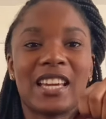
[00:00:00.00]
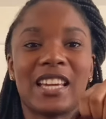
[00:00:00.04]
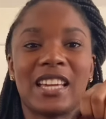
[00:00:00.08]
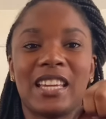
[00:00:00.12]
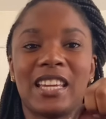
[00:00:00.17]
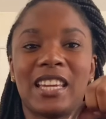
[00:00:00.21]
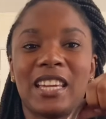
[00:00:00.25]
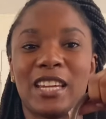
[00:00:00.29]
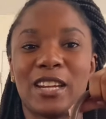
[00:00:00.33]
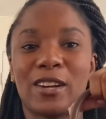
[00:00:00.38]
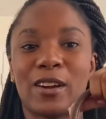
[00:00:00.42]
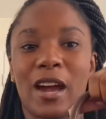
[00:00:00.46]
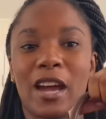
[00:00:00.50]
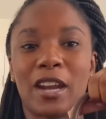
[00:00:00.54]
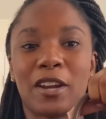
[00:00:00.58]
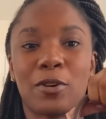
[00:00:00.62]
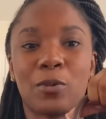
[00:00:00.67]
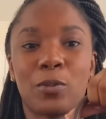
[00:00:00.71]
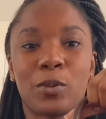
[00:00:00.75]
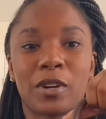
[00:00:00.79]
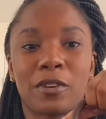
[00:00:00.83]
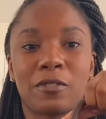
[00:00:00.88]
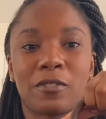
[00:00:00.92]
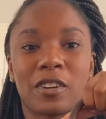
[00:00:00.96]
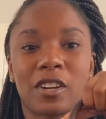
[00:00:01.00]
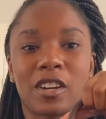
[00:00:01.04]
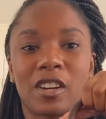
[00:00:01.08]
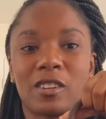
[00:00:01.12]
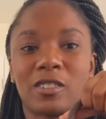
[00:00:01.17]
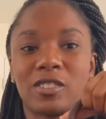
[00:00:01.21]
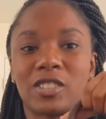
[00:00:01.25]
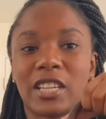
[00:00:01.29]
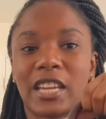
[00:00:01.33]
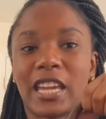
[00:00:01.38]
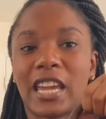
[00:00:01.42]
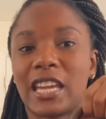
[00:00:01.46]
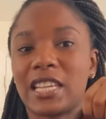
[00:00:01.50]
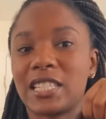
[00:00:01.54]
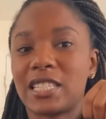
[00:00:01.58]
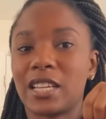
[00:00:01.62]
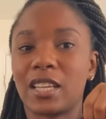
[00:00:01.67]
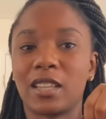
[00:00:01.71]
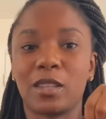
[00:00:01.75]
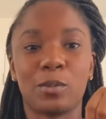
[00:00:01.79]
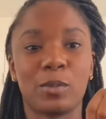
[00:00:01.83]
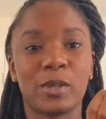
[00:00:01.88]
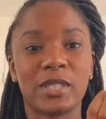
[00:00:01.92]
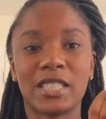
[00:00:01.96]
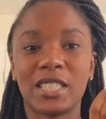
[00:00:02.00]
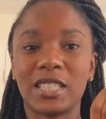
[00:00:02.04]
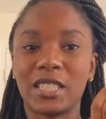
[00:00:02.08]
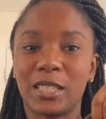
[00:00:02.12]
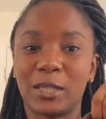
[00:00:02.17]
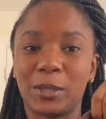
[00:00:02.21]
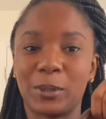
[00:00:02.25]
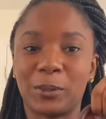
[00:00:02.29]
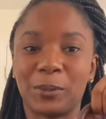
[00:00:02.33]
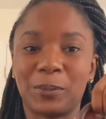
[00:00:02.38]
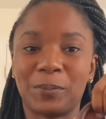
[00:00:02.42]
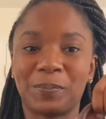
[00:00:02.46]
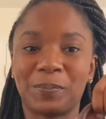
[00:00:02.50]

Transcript: you know, I don't work for Coach. I can't tell them what to do.